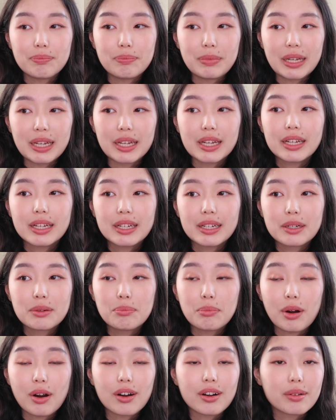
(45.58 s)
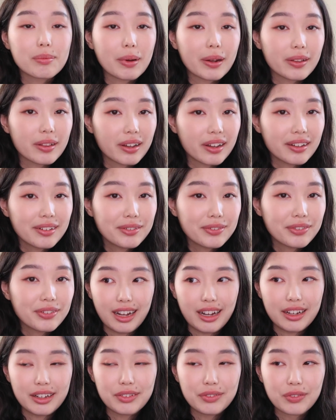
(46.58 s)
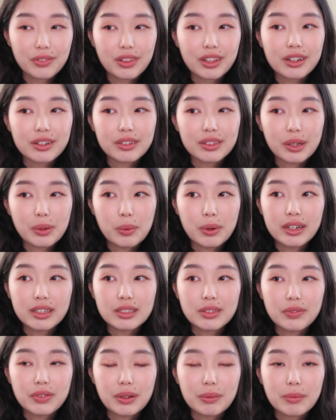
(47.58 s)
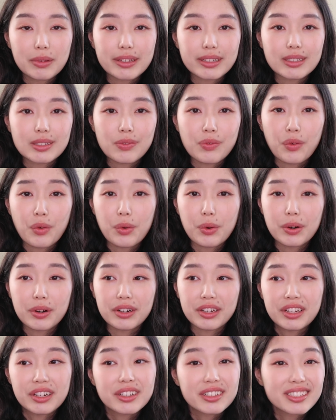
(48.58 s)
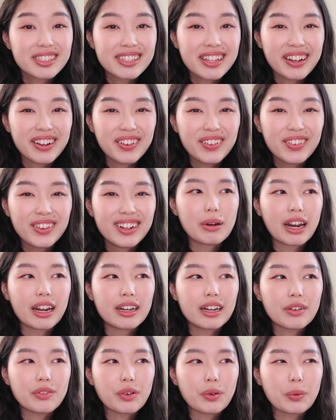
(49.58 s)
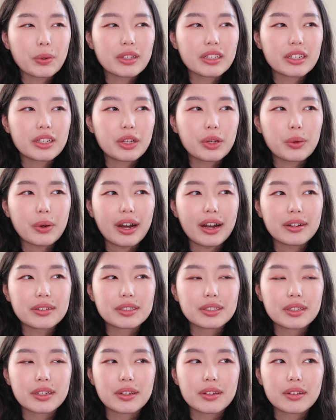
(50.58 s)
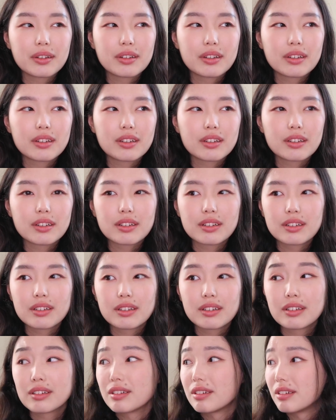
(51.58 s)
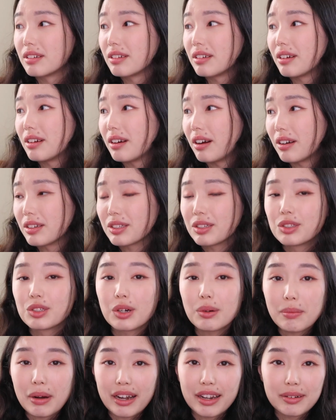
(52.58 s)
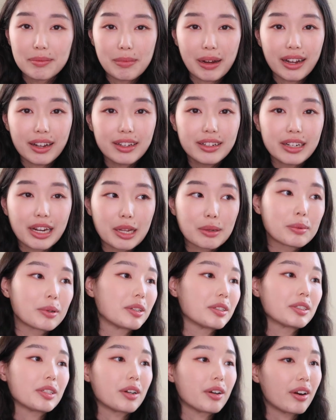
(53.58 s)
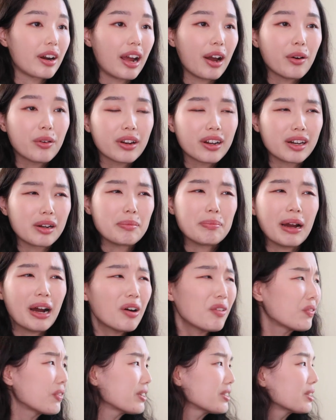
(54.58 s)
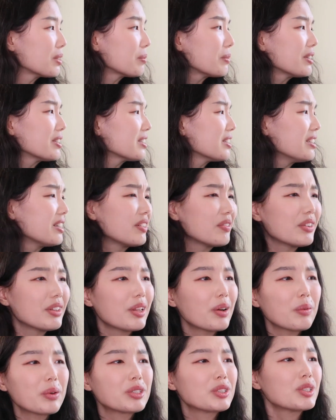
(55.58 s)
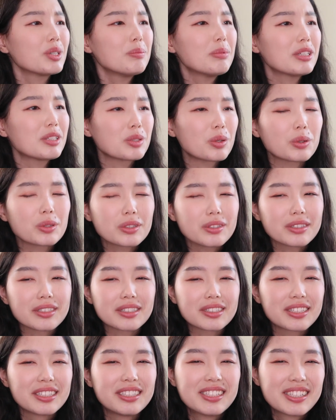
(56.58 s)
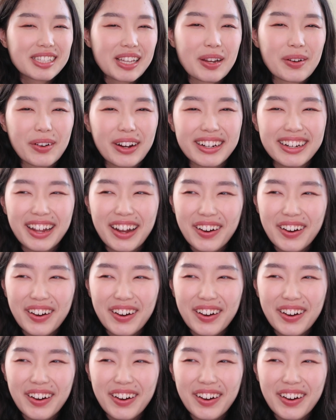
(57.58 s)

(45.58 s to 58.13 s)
big part of my life. I've literally wanted to film this for years now, but I never really knew how to. Also, don't mind, my neighbors are out and about for some reason, even though we should be social distancing right